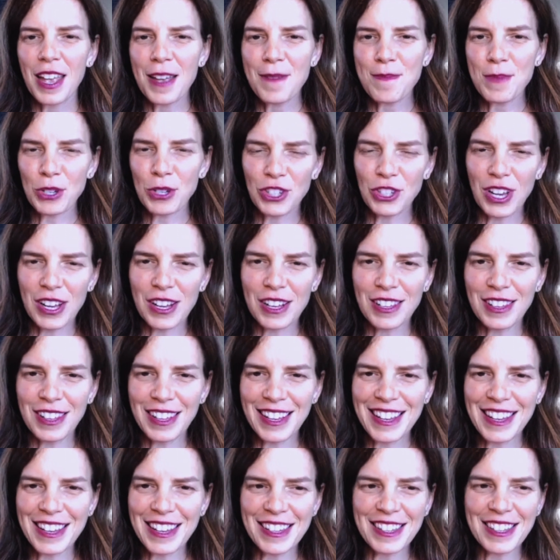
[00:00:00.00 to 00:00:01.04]
Michele
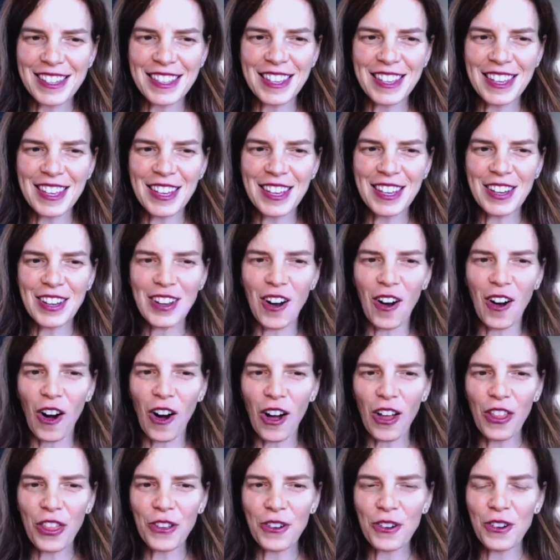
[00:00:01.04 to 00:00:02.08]
is the
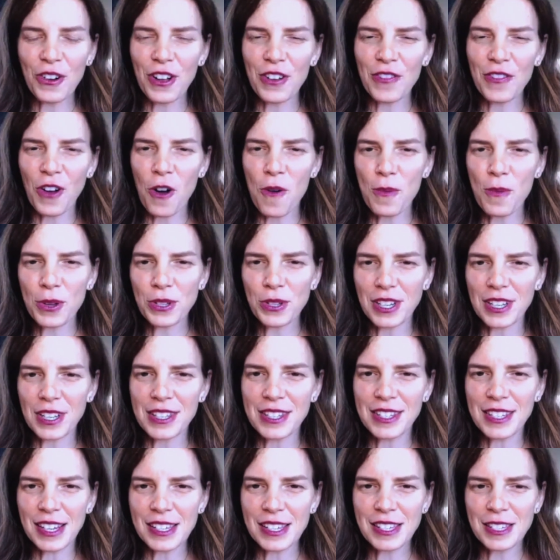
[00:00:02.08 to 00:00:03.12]
author of almost a
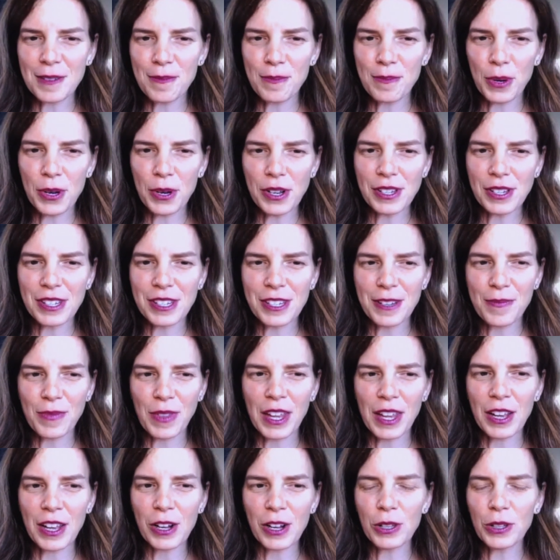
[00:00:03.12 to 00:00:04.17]
dozen books,
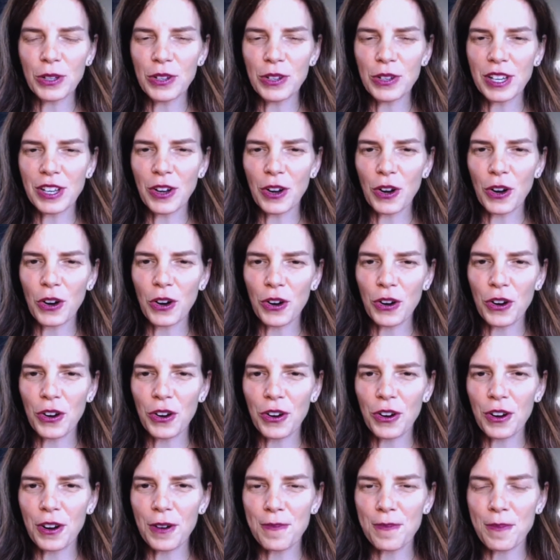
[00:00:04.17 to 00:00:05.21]
including
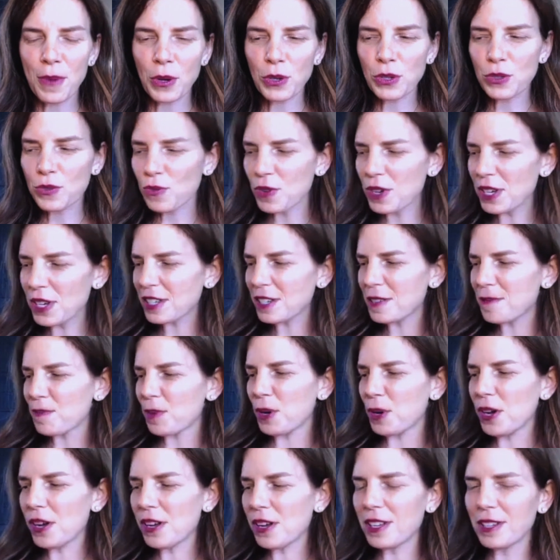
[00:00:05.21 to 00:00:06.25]
her most recent
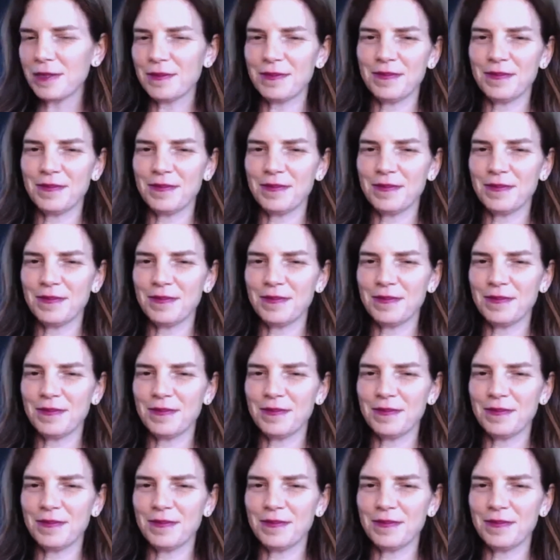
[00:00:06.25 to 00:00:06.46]
book,